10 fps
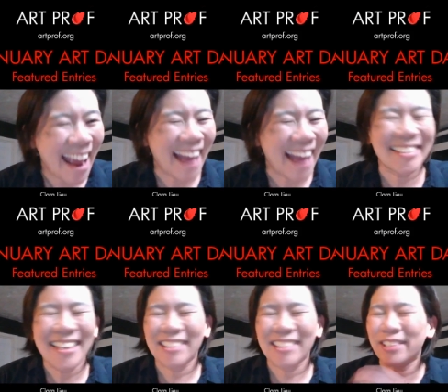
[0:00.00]
and
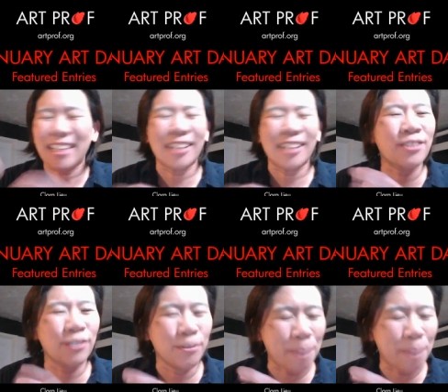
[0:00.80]
you're looking at all those
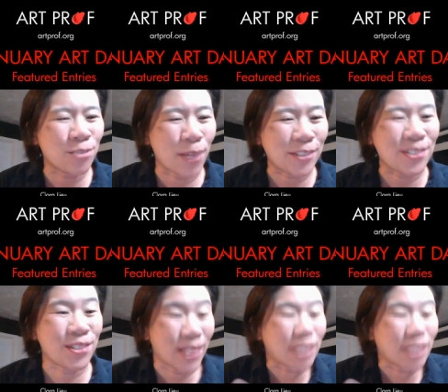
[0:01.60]
little paint swatches.
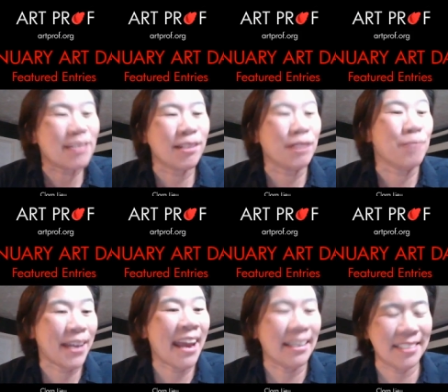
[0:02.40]
So that's basically
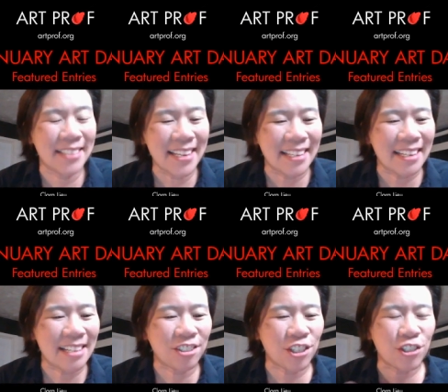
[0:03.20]
what Hannah did
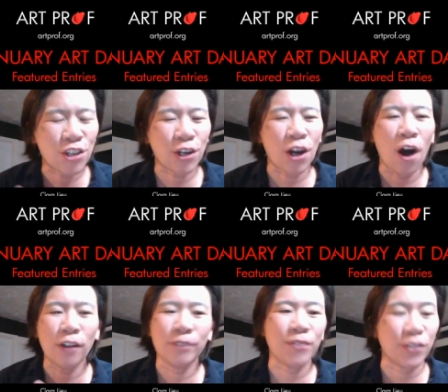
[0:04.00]
is she took
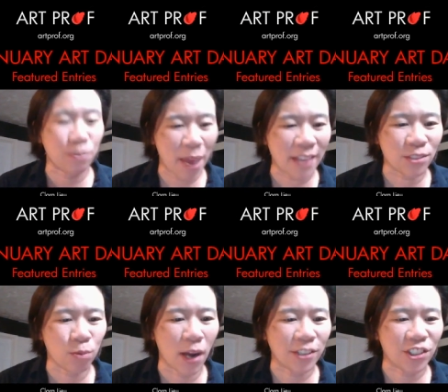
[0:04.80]
all of those paint
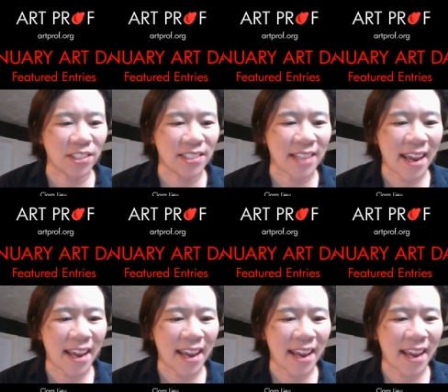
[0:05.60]
swatches